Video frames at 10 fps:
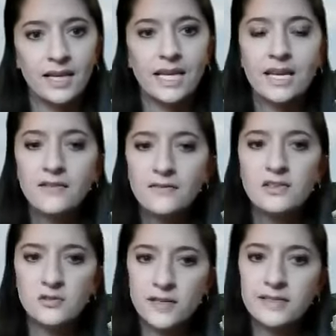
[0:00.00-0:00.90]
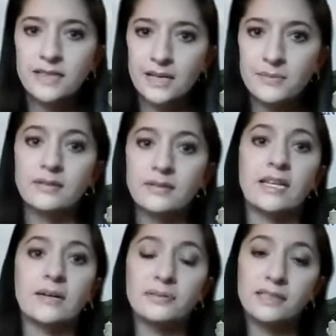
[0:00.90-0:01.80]
If strict liability
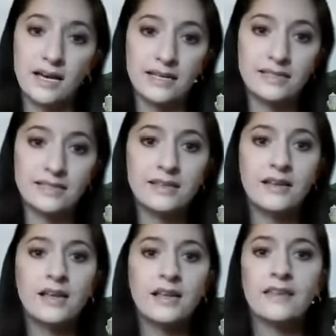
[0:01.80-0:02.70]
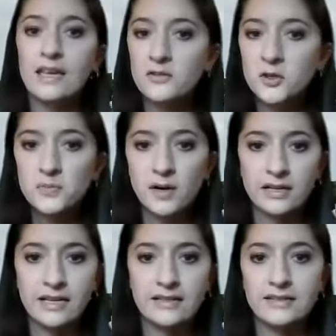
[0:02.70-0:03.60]
applies, the injured
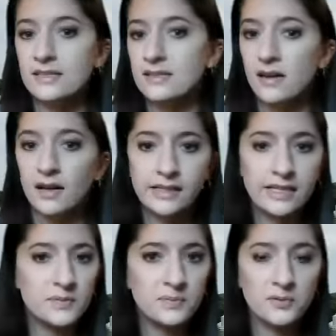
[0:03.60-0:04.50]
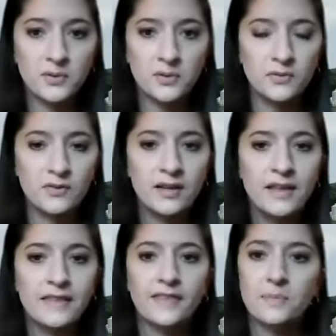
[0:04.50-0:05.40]
party does not need to prove
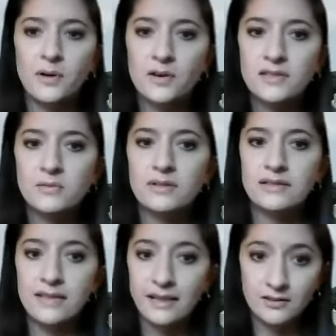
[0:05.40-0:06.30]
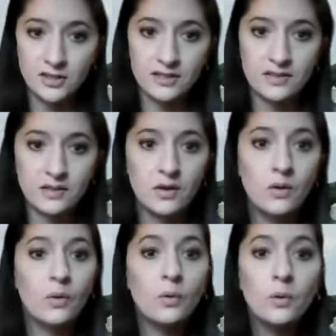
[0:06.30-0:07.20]
that the person was negligent
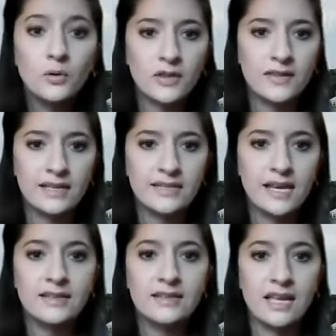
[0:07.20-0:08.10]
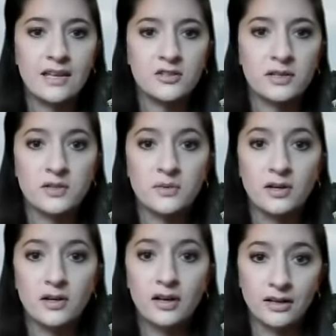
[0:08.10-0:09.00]
or that they intended the injury to
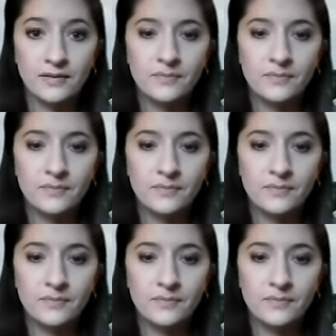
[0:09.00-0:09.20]
occur.